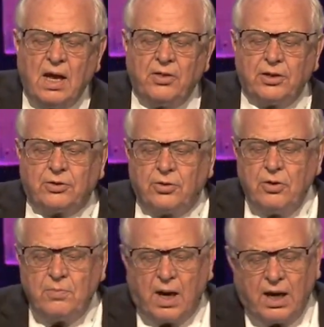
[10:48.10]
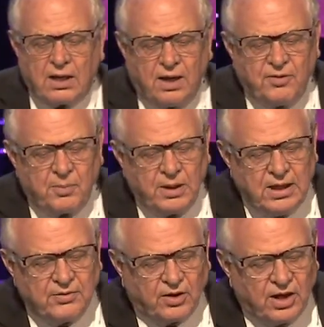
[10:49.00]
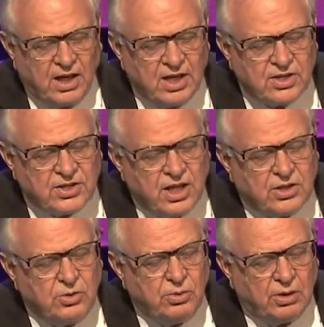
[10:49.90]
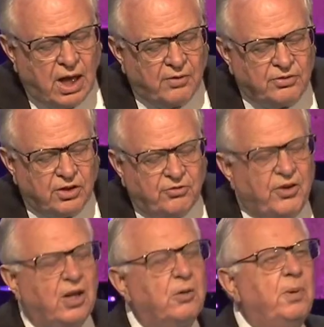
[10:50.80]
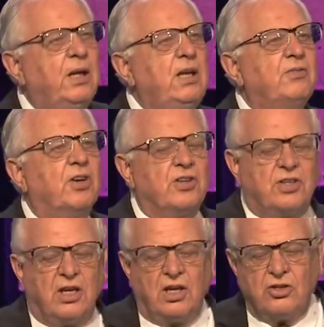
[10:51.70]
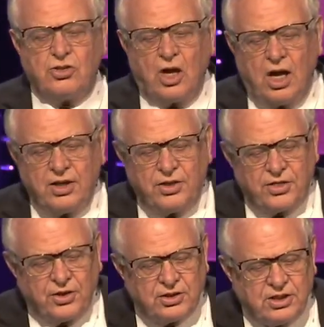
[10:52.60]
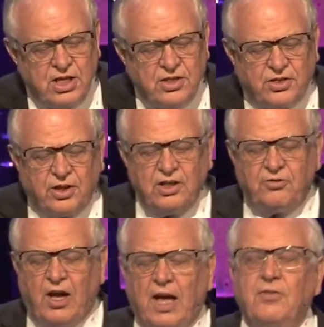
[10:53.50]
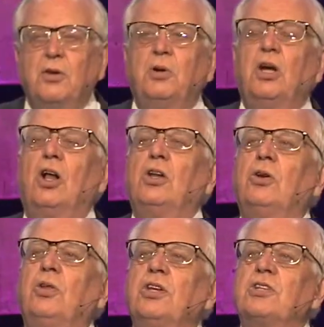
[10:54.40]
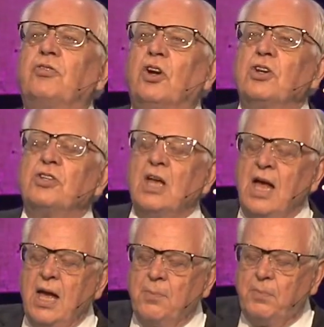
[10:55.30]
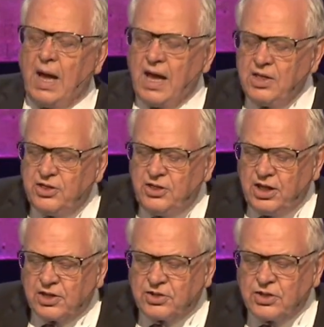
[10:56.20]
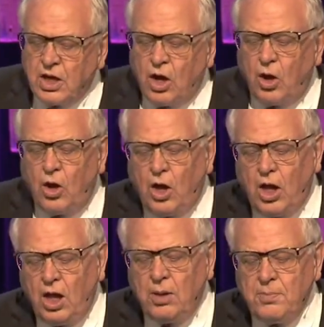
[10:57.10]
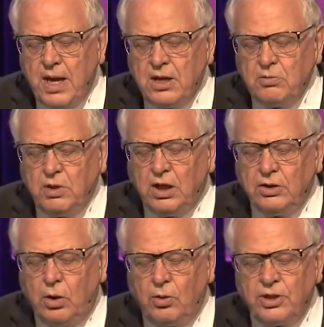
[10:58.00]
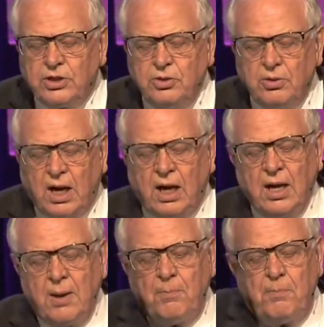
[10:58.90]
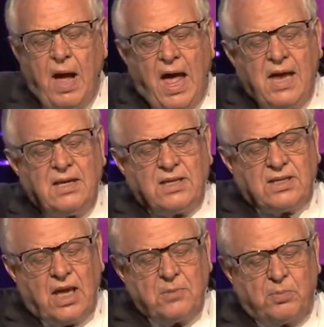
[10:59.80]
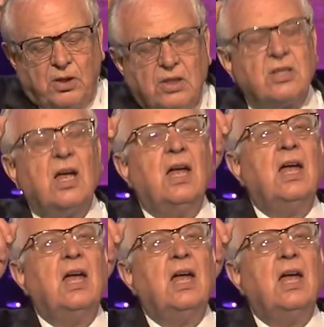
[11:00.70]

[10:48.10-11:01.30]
Now, the true mark of a believer is that you love your fellow believers. John 13 35, and we all know this verse. By this, all men will know that you are my disciples